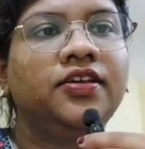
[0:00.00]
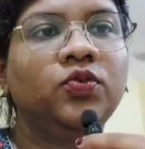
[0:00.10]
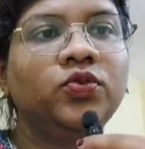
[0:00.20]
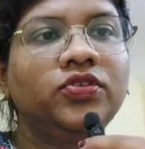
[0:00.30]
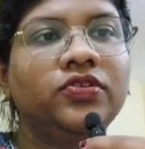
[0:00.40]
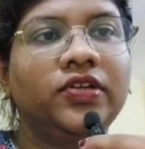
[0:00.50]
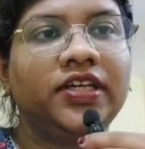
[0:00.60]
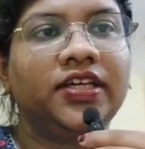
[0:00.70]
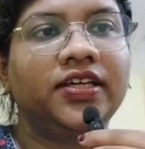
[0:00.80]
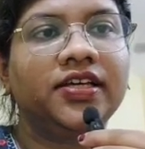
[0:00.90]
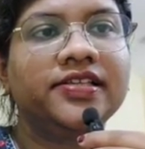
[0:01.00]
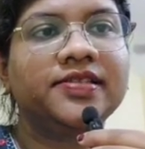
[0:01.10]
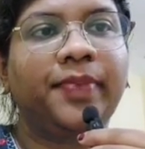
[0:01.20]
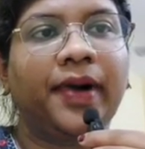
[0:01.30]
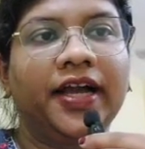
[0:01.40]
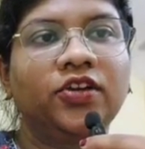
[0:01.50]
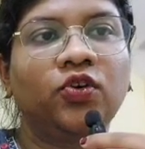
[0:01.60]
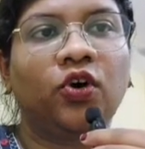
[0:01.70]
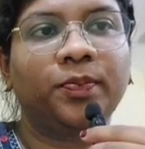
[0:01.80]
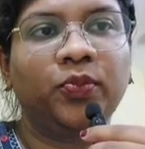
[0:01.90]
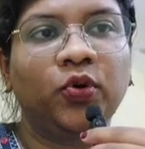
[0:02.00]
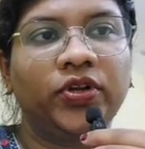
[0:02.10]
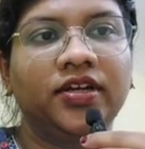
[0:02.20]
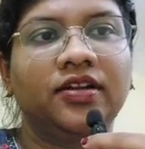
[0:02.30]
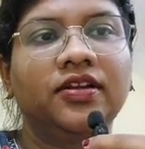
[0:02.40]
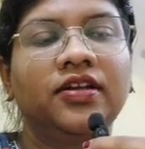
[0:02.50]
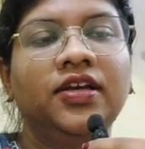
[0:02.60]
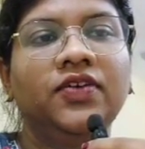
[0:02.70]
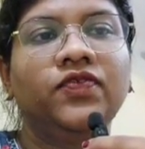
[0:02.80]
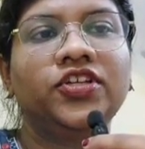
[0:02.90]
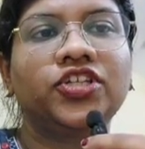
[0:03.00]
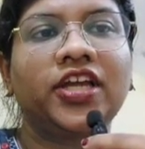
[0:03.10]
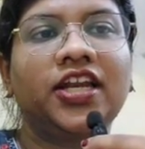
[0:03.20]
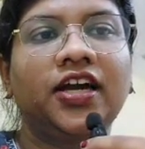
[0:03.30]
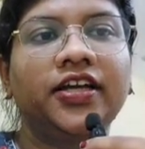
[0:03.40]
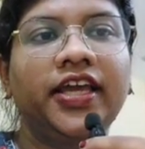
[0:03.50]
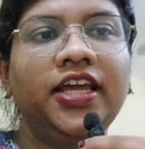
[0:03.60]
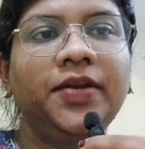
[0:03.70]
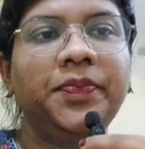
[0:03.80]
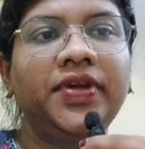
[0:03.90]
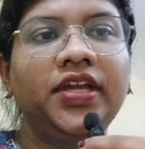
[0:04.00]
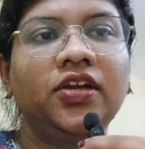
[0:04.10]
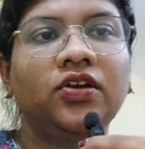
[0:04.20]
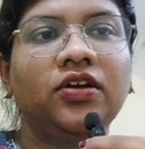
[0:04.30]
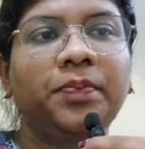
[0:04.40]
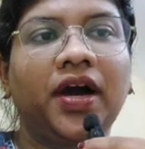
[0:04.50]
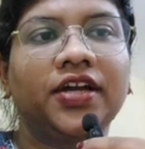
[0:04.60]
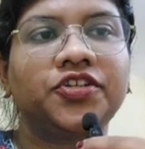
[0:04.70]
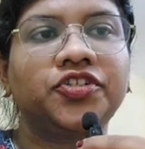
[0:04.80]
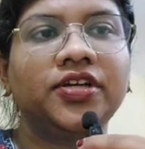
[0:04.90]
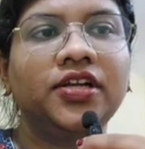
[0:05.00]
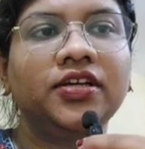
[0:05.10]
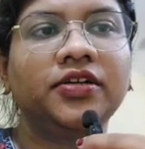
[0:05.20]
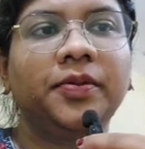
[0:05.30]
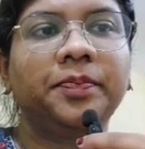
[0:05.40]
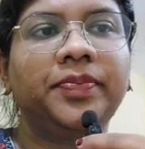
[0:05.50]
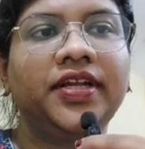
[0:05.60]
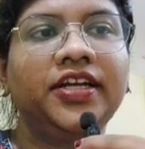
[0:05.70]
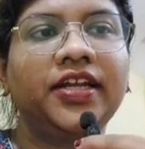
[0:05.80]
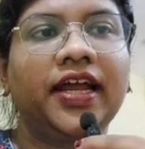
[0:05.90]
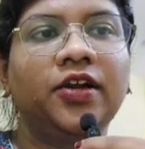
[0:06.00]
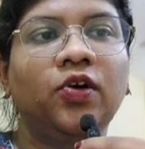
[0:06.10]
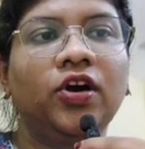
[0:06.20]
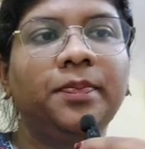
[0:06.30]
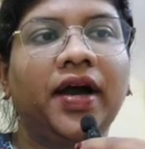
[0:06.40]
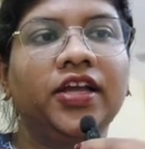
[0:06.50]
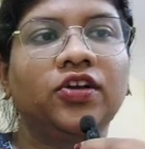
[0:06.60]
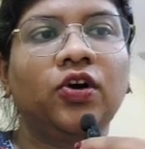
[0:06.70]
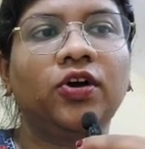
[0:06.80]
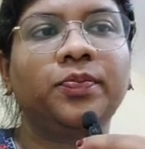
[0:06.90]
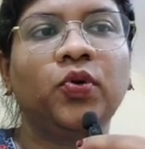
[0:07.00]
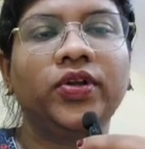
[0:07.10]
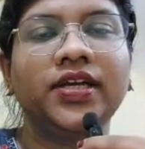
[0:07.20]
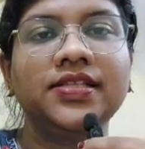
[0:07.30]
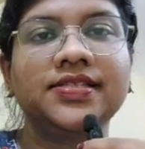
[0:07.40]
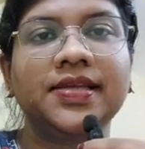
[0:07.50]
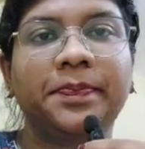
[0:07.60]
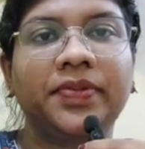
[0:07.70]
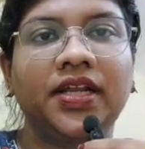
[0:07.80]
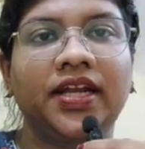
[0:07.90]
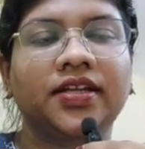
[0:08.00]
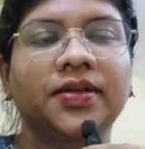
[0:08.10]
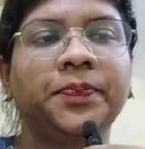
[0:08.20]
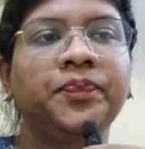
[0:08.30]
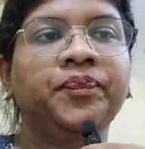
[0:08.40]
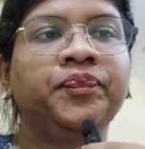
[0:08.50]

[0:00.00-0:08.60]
U3 is bicorporeal, which can again be partial, complete, or bicorporeal septate.